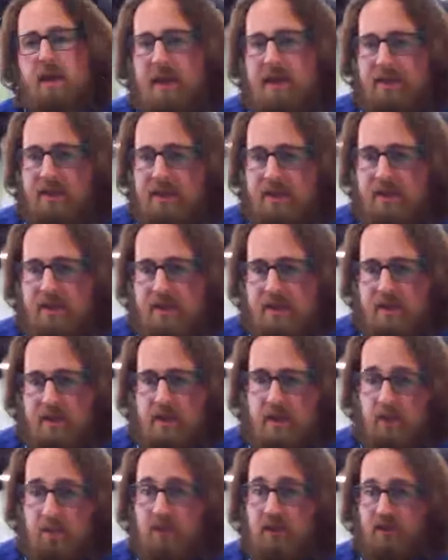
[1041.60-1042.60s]
And
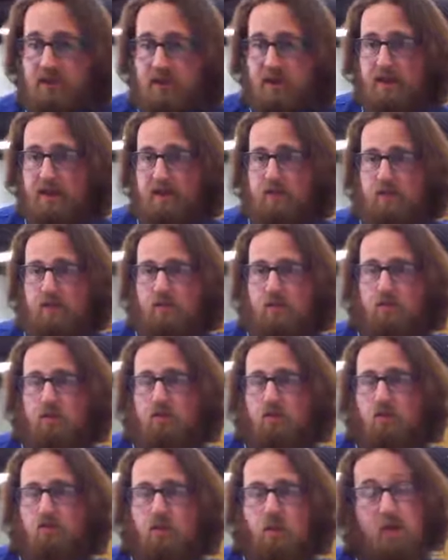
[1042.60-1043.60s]
then to prevent
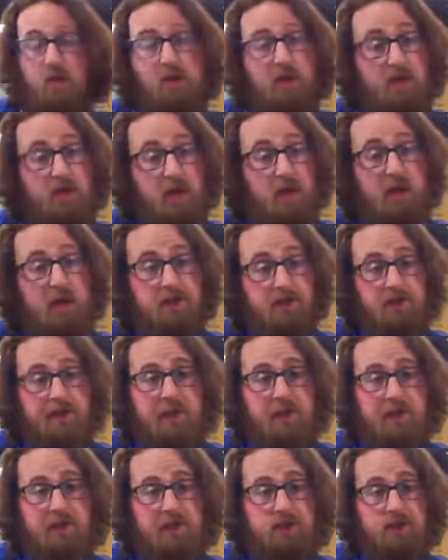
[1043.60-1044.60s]
rolling onto
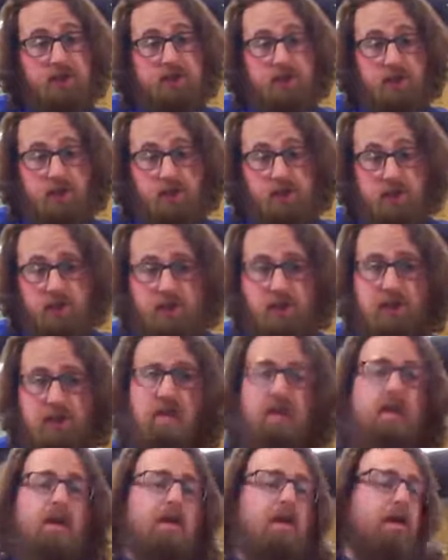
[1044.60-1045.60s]
that injured shoulder,
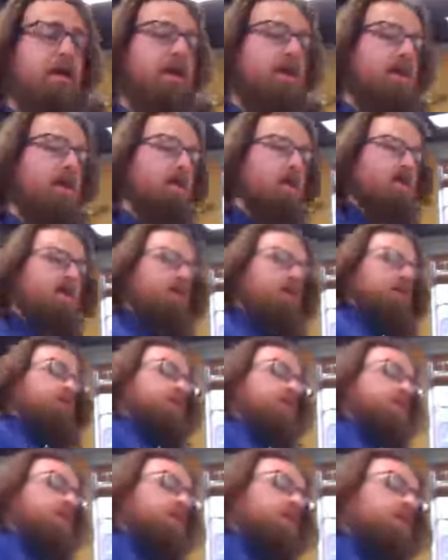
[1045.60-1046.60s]

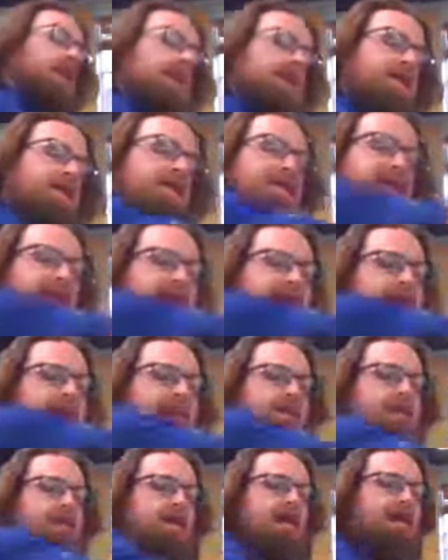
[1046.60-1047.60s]
go ahead and stick
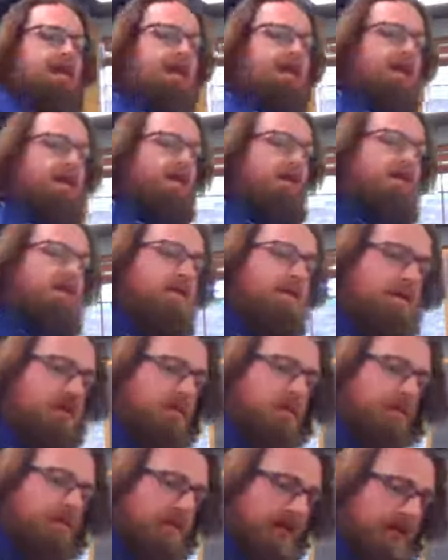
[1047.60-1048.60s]
a
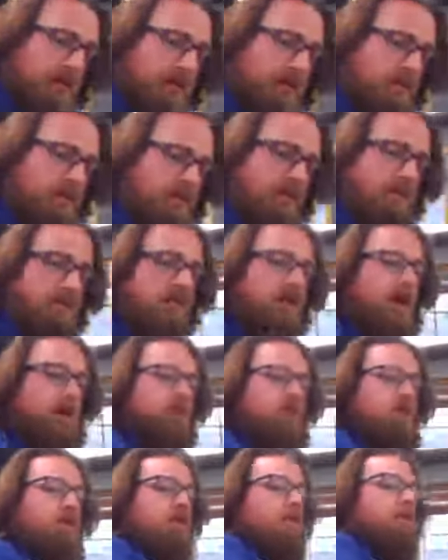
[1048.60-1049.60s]
pillow
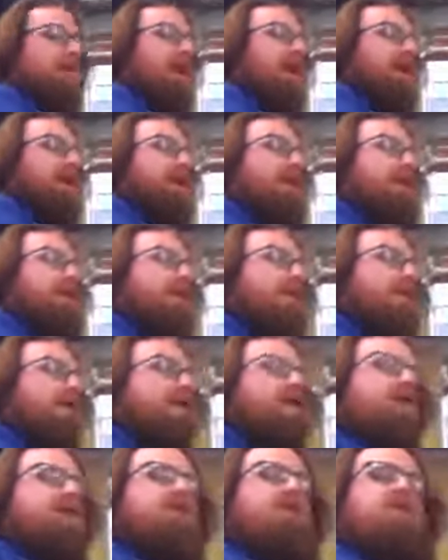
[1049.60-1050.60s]
under your back
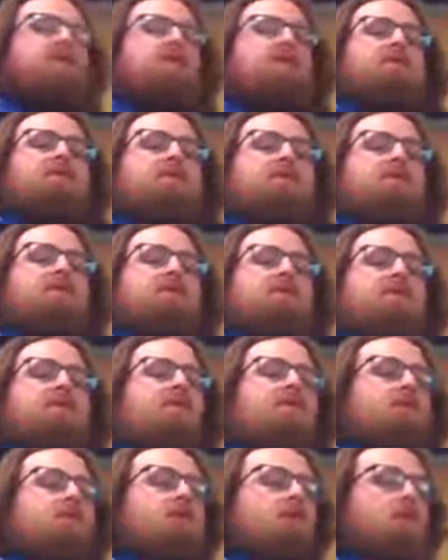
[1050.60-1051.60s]
so that when you start
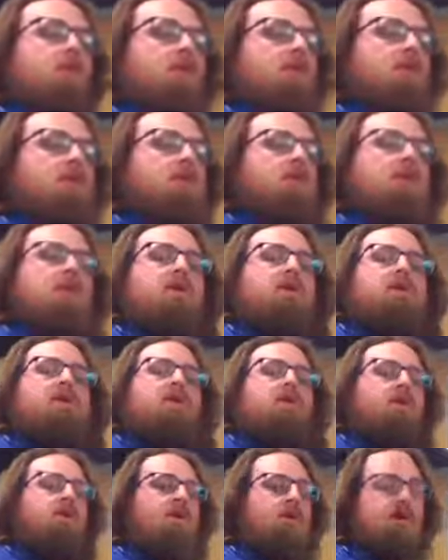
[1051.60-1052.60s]
to roll,
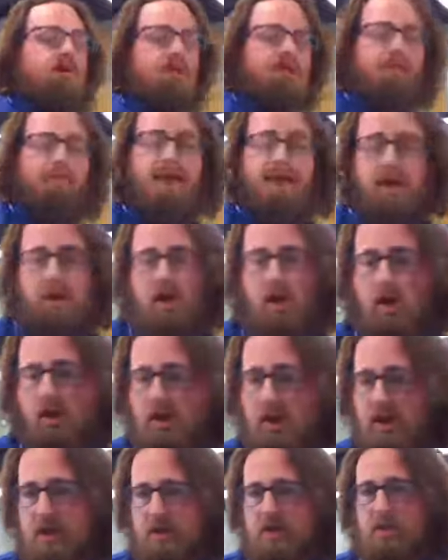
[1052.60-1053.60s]
you aren't going to make it all the
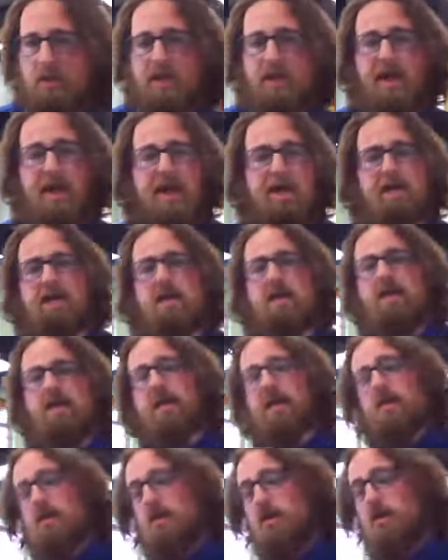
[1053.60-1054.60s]
way onto your back
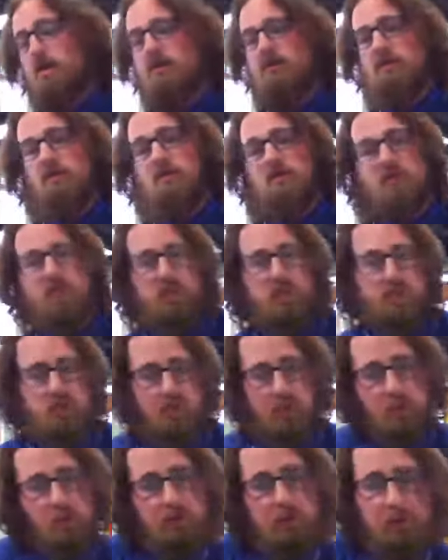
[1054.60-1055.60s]
and then over onto your
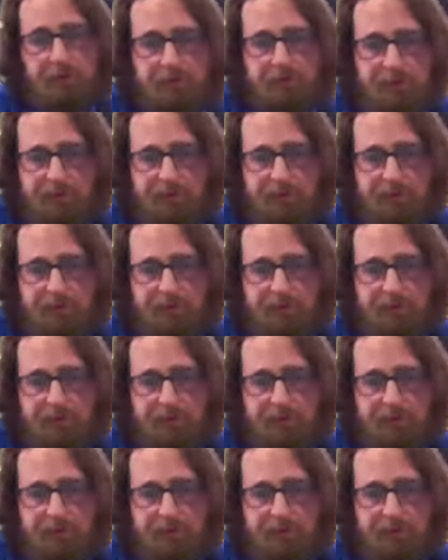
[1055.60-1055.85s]
shoulder.